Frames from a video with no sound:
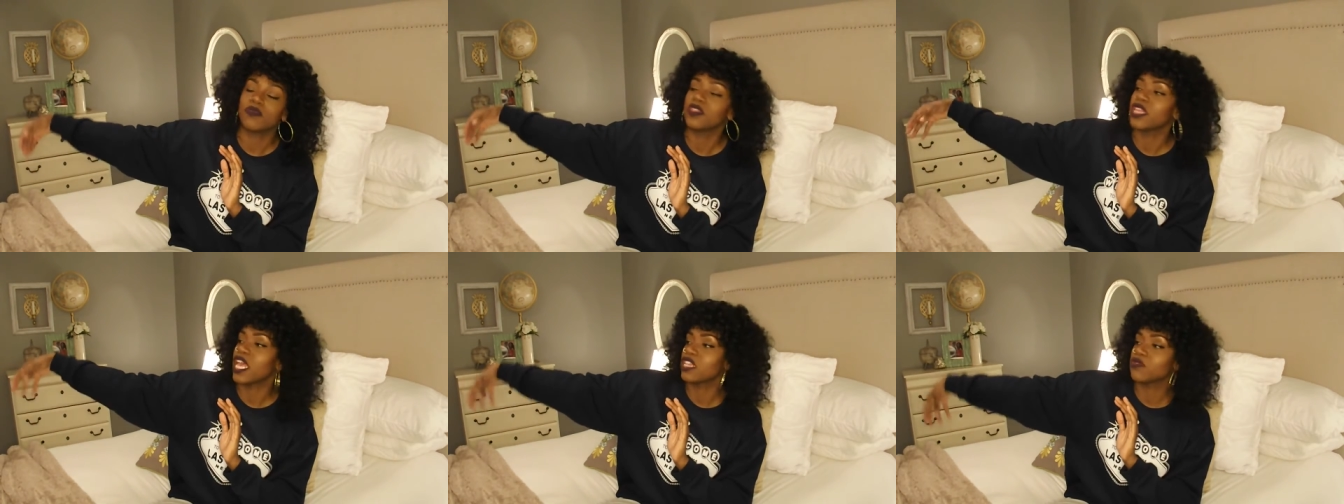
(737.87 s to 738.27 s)

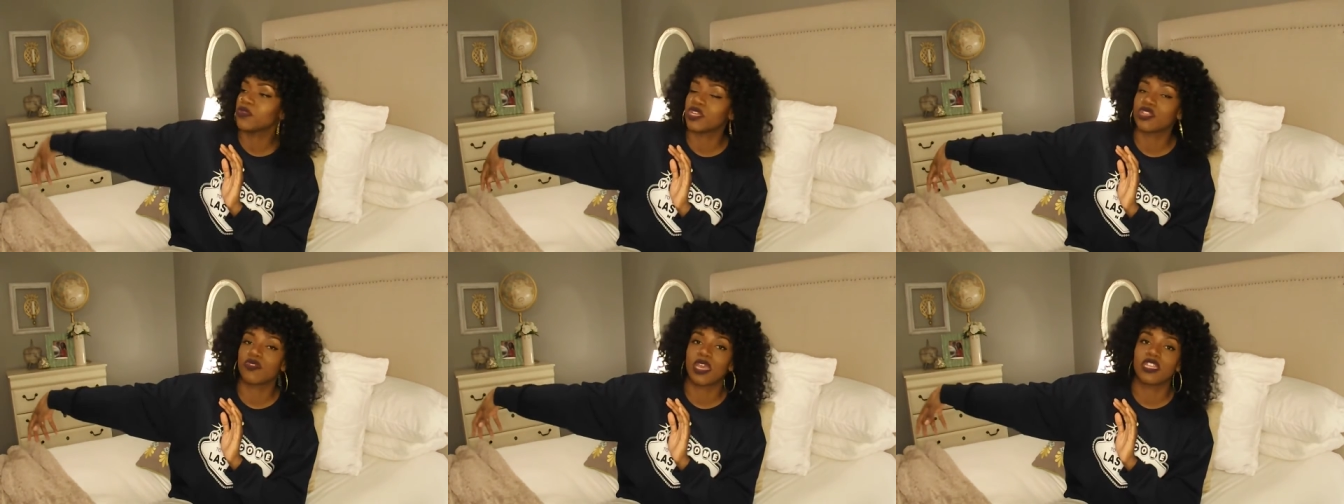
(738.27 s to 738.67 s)
that's where
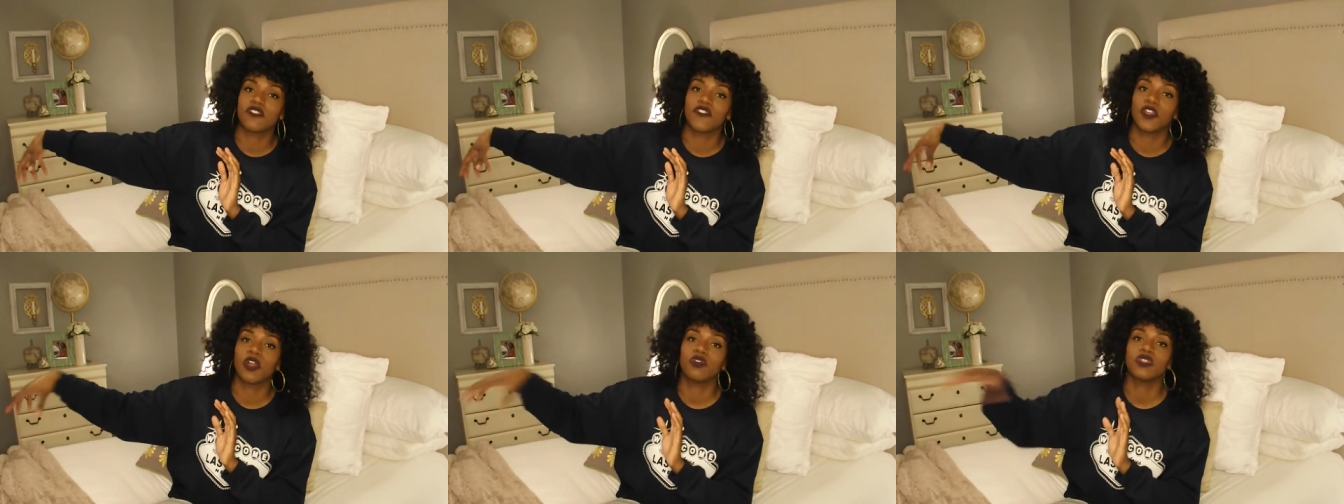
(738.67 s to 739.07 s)
the
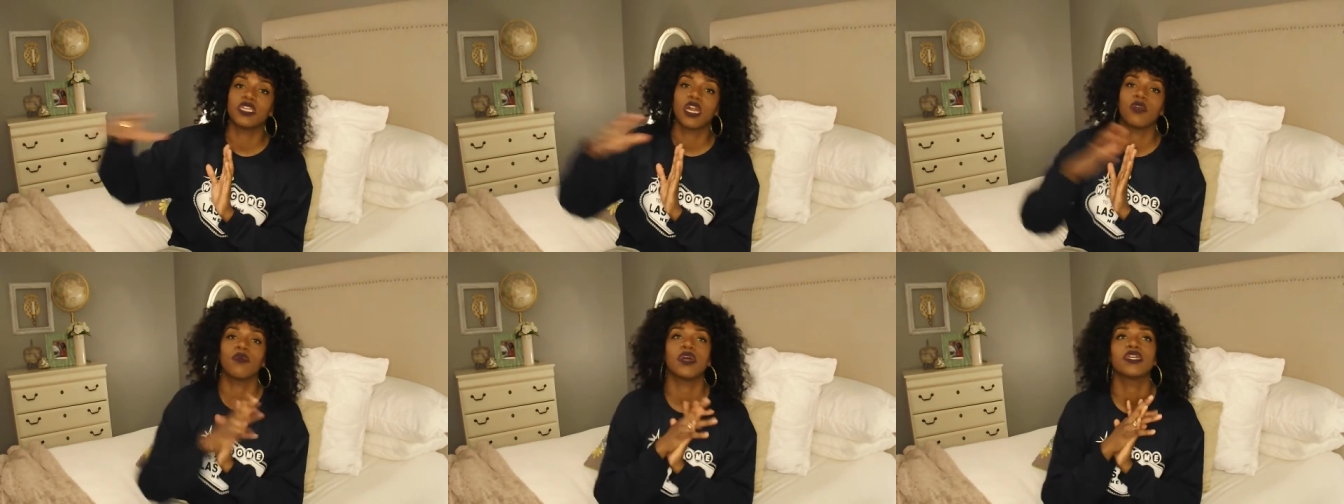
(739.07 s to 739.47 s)
Stratosphere
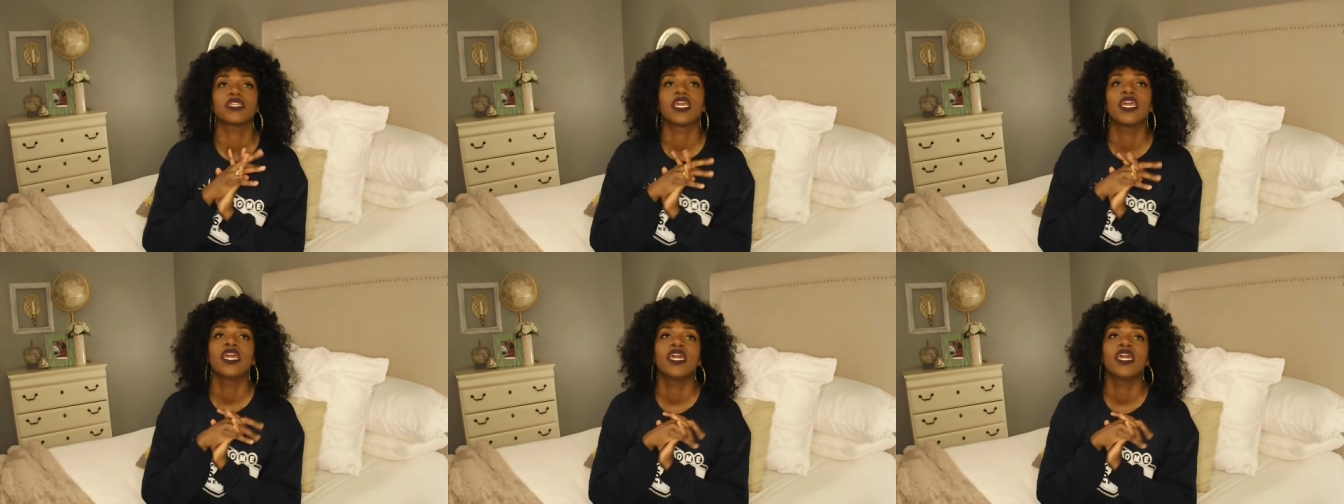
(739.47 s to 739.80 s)
Hotel was.